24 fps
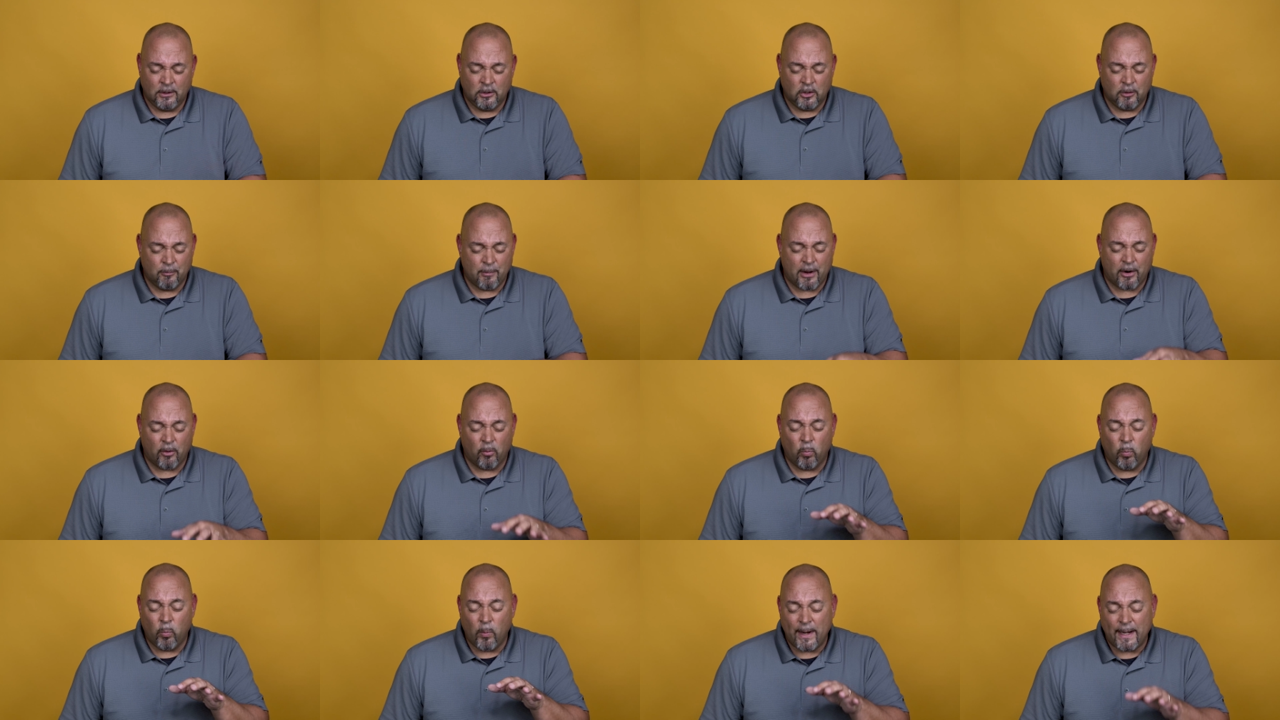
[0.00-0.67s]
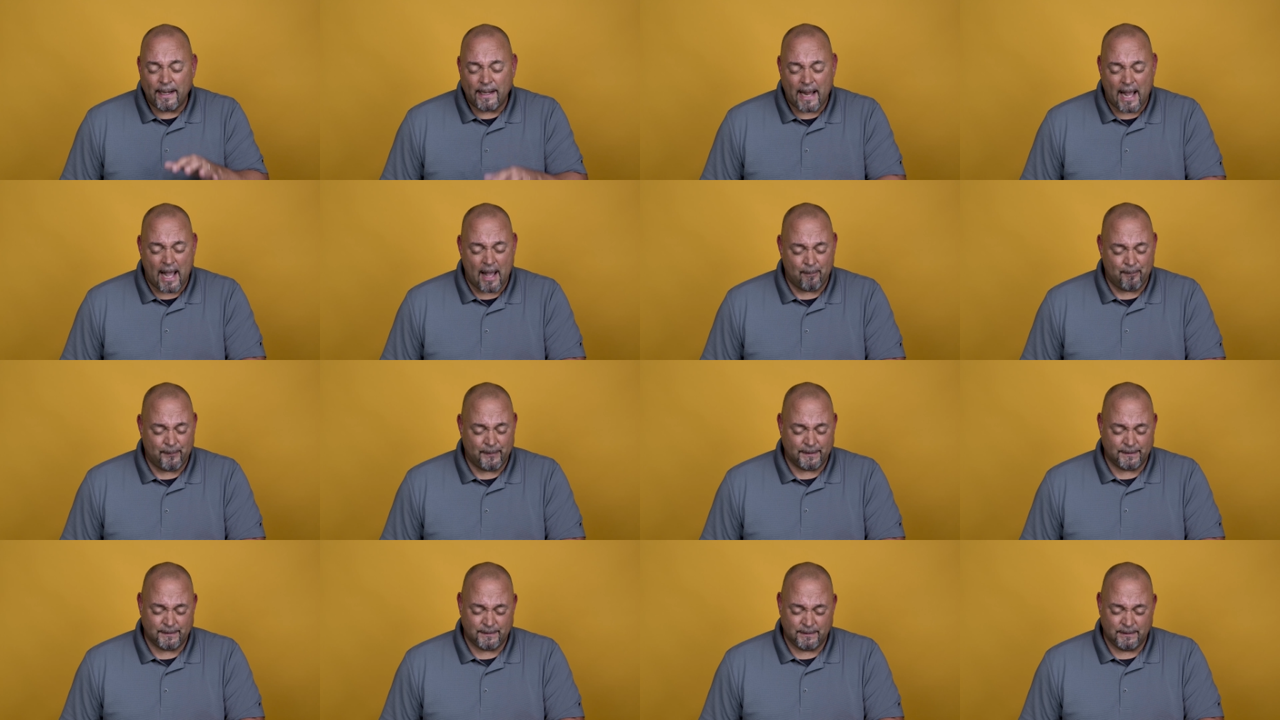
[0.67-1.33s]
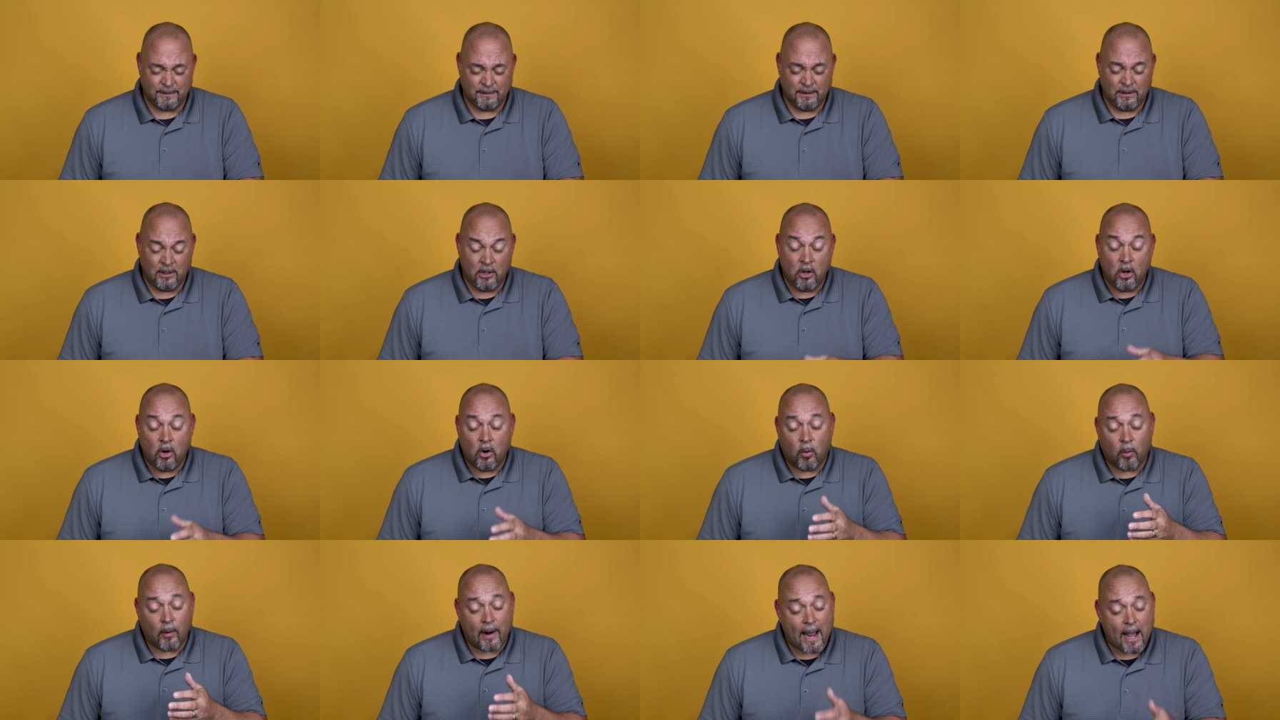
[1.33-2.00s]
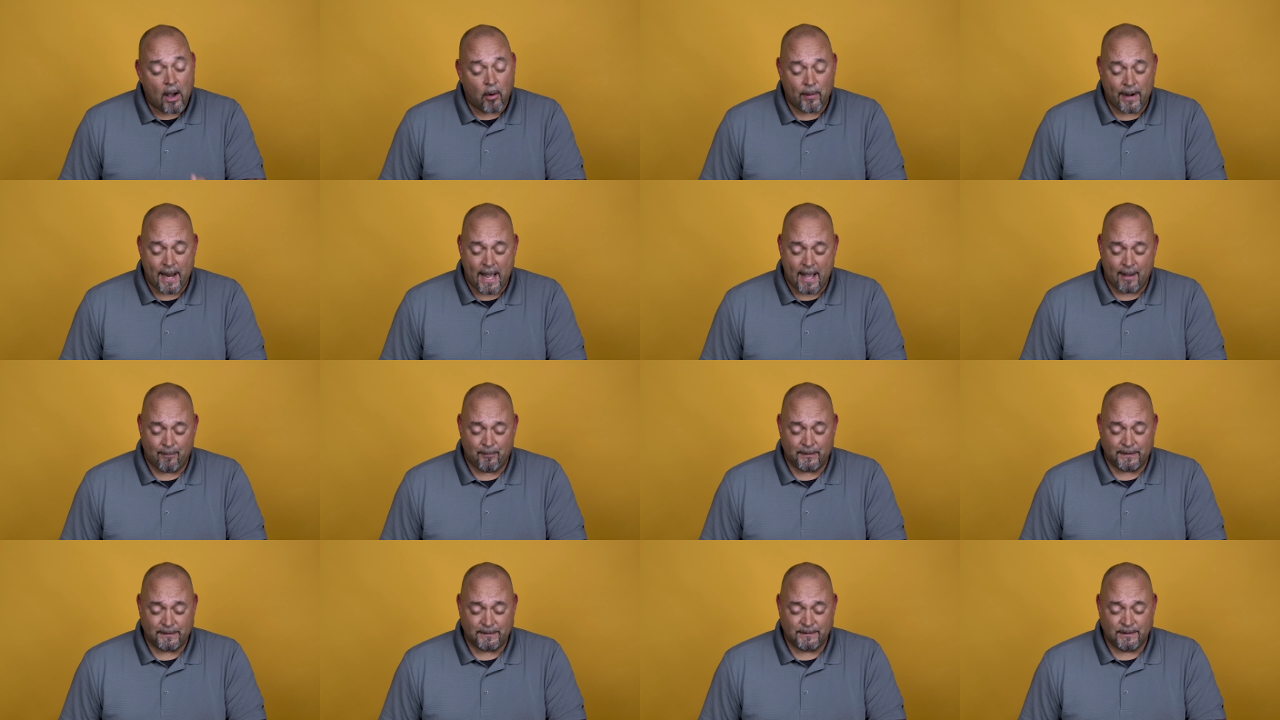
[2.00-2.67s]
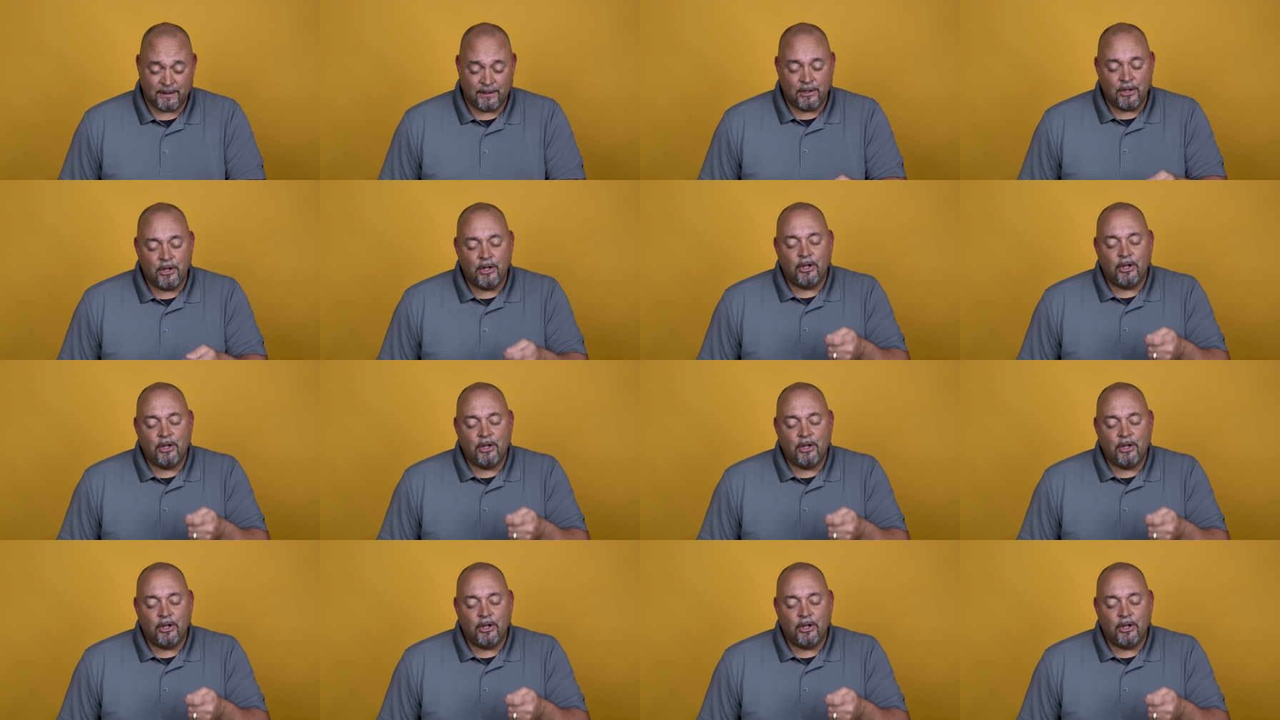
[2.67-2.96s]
no matter when it happens or how it happens,